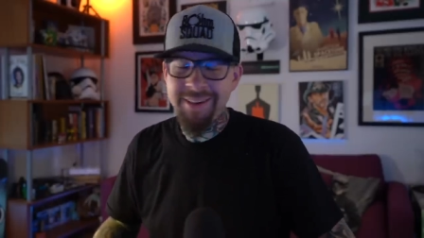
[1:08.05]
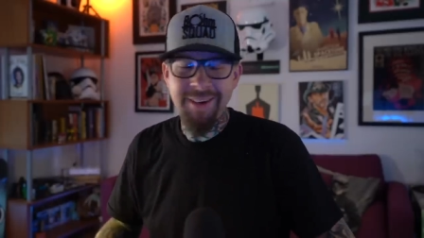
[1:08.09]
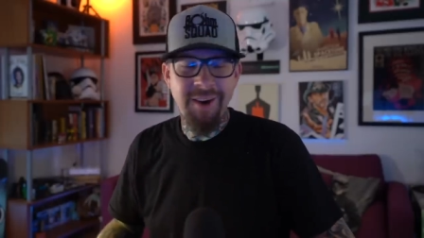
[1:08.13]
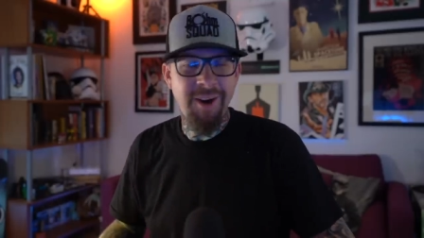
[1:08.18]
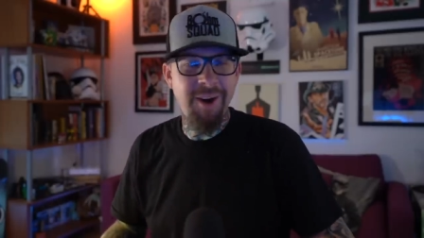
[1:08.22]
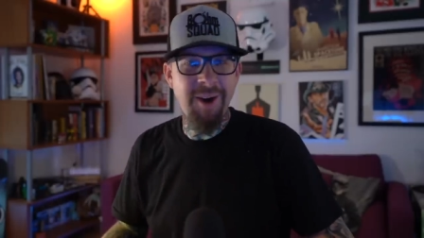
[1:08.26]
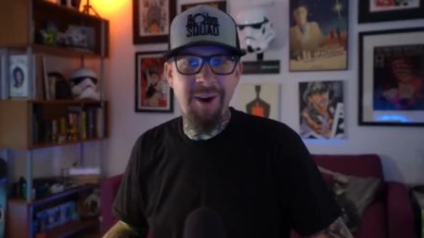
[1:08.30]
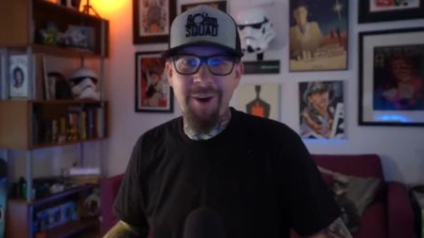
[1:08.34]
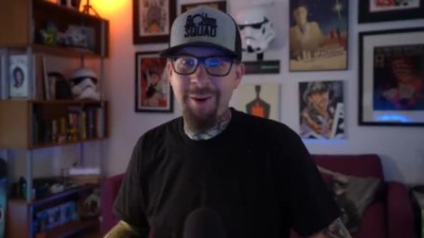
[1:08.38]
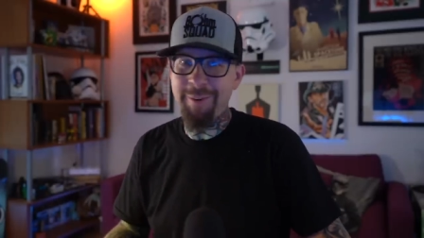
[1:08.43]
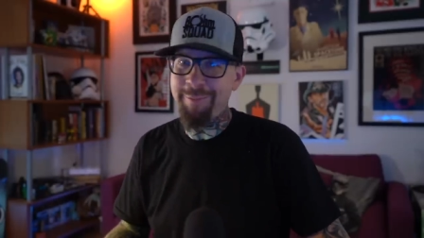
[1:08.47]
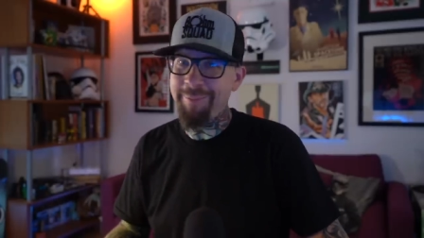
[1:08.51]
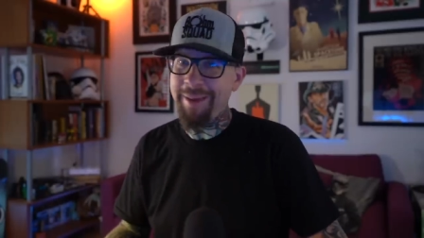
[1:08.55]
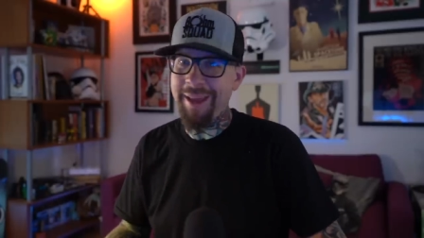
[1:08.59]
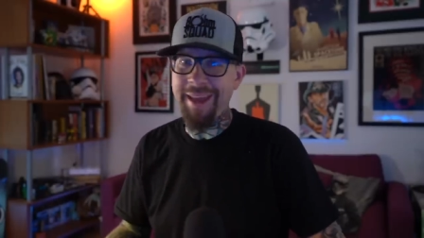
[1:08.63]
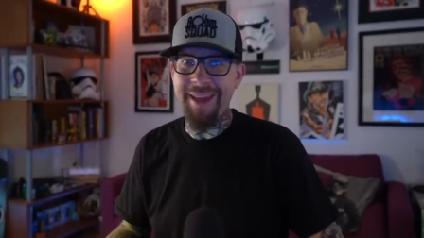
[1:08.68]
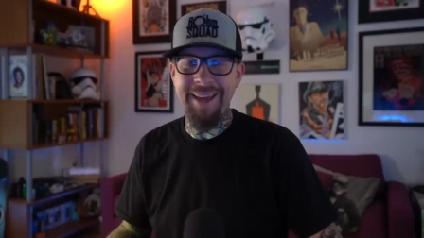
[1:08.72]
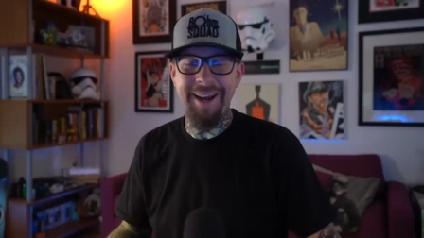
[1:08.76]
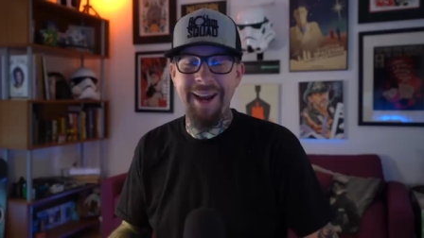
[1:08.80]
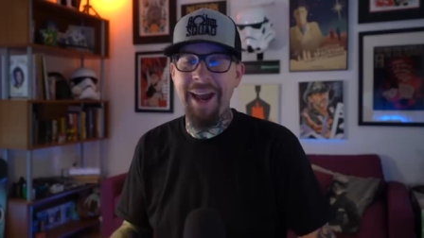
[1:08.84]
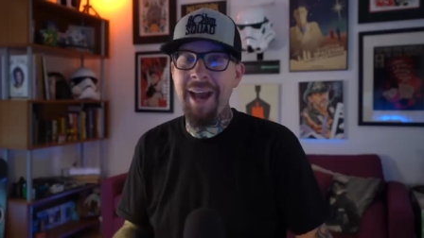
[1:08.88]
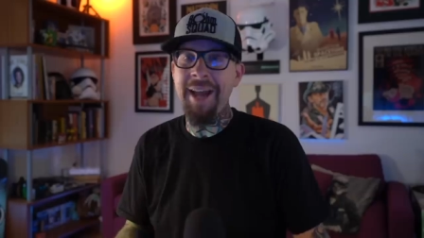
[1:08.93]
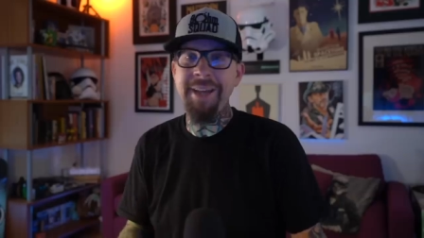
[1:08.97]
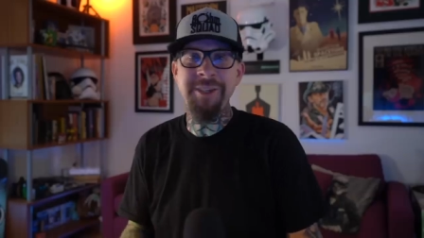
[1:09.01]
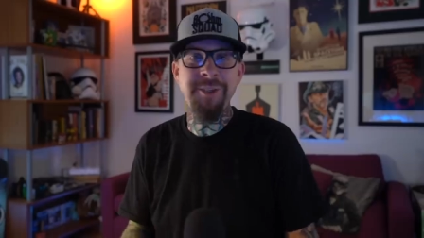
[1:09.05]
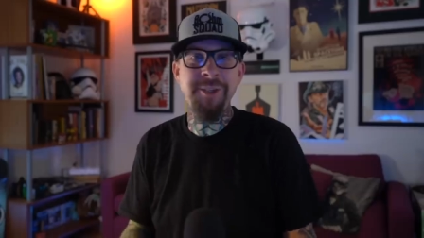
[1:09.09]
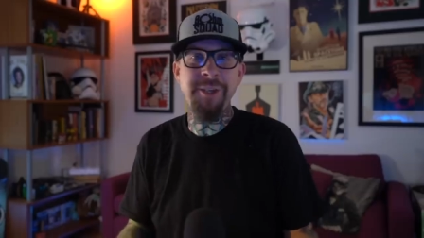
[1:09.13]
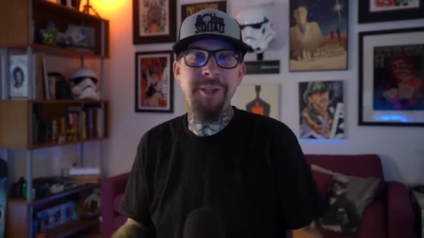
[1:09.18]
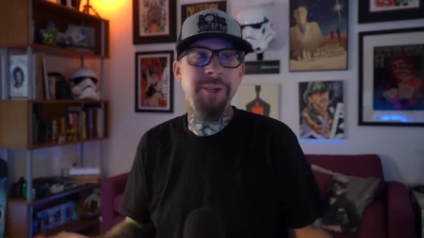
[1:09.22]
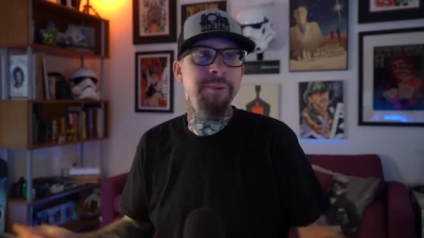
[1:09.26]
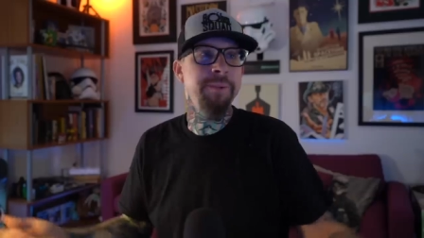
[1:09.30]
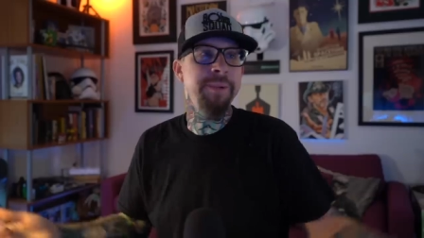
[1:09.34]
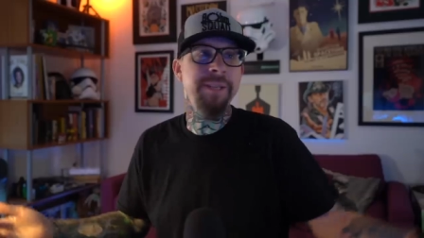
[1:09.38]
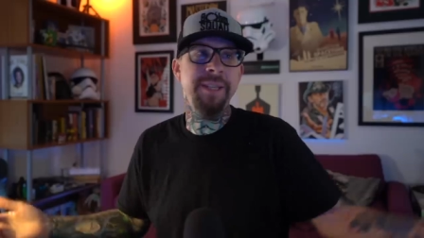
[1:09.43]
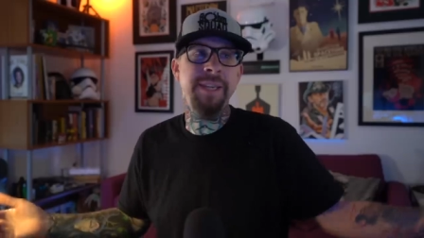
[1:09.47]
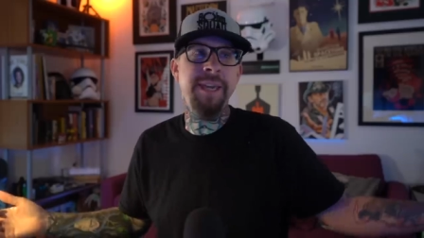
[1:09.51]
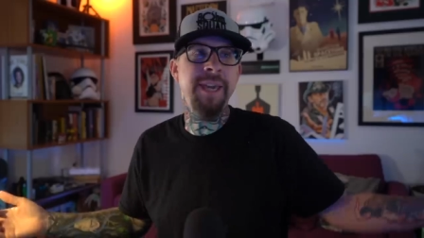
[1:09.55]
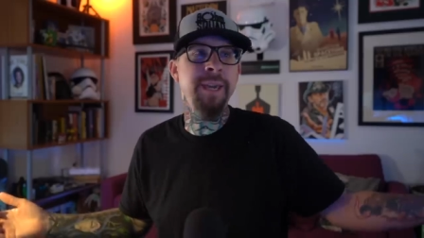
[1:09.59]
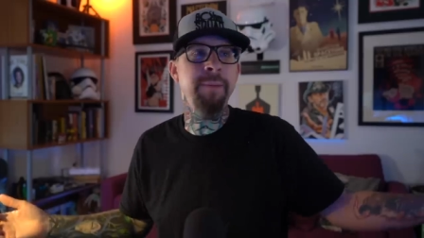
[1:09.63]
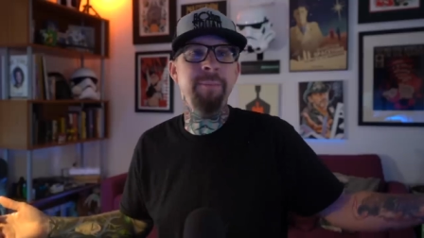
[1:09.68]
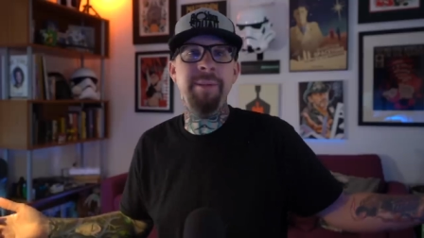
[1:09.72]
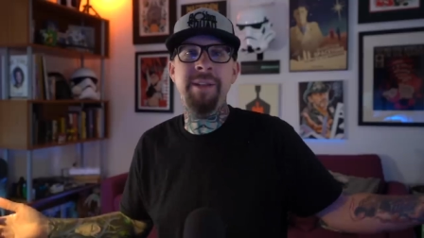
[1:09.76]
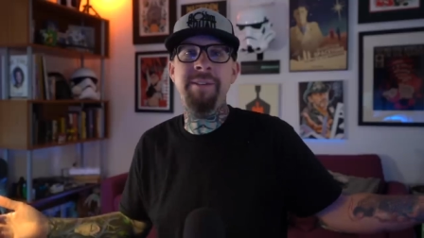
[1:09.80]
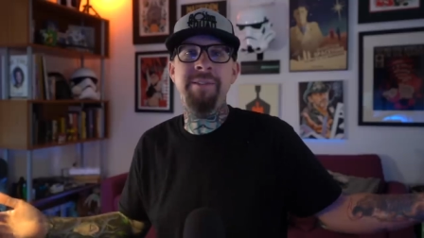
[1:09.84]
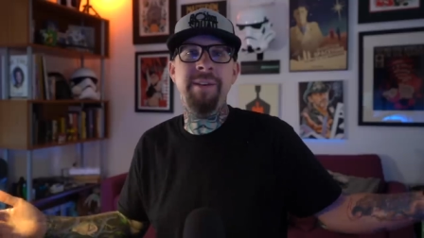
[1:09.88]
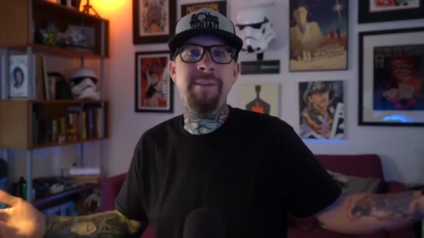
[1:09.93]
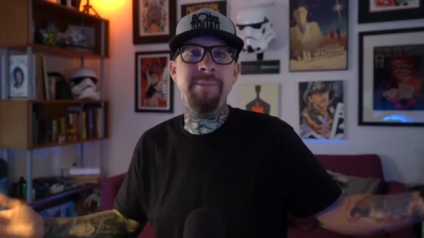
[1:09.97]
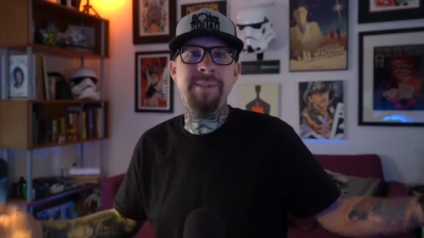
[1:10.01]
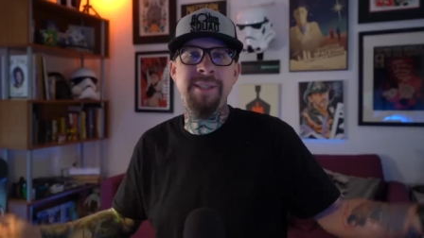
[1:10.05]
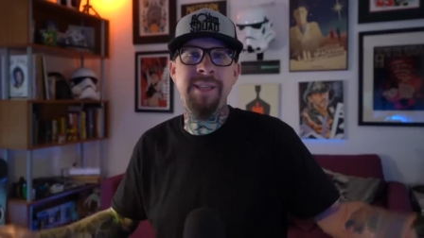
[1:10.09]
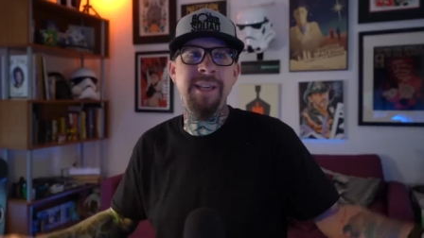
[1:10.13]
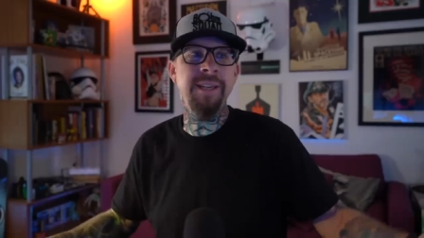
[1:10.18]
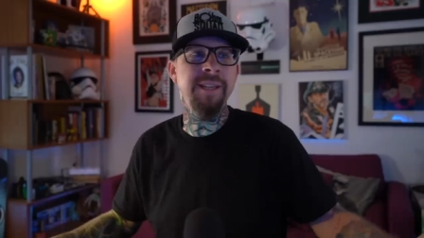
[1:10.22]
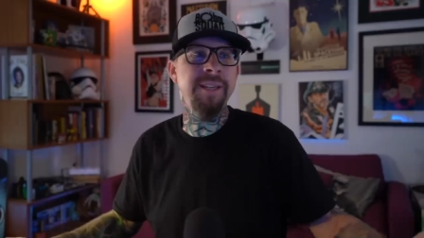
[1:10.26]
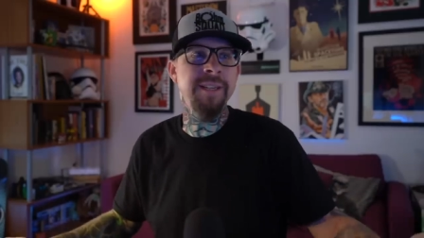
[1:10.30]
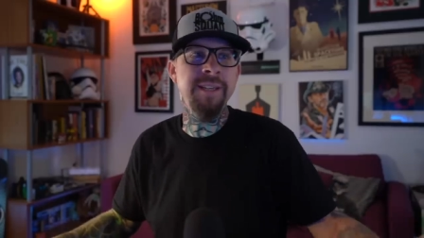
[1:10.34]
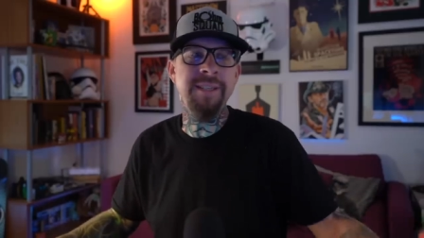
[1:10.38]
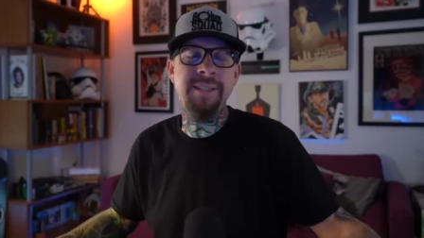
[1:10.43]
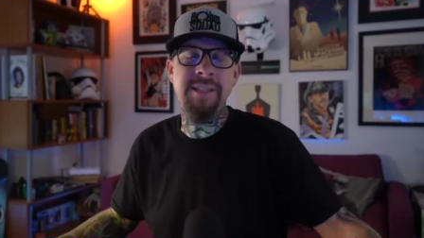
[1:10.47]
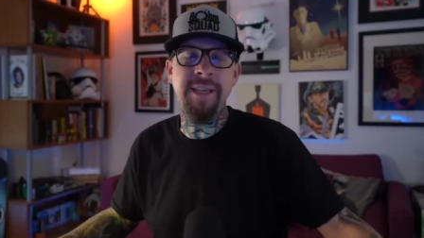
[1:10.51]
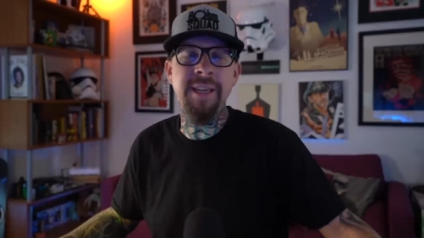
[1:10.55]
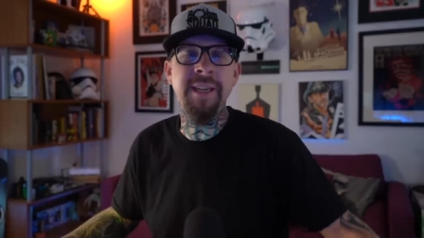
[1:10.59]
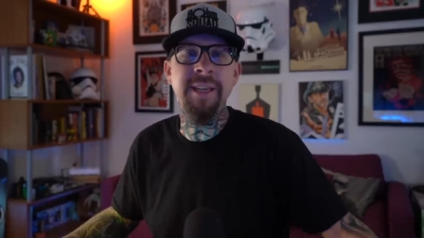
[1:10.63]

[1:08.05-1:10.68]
oh man, I genuinely can't believe I'm saying this.